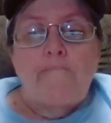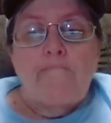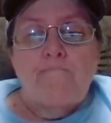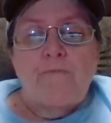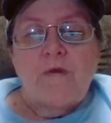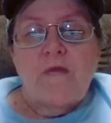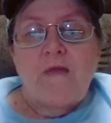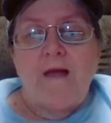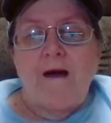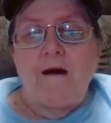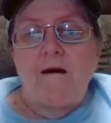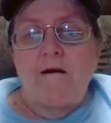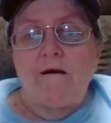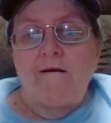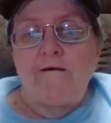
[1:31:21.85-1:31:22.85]
But
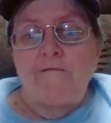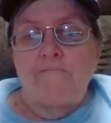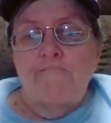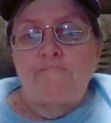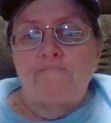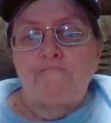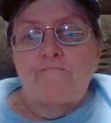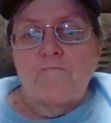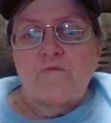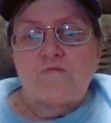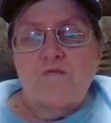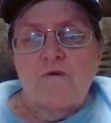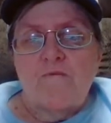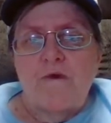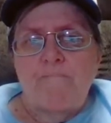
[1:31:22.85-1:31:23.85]
yeah,
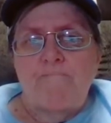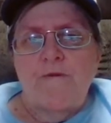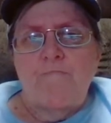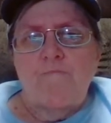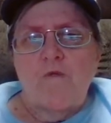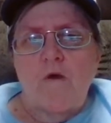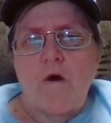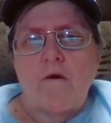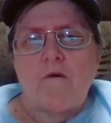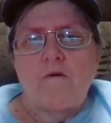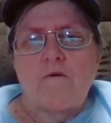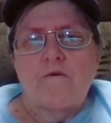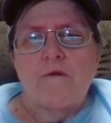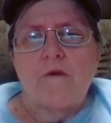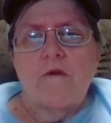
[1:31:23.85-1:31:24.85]
so then people are
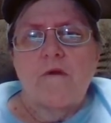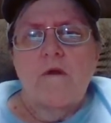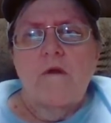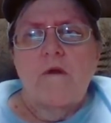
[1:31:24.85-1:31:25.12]
hurting,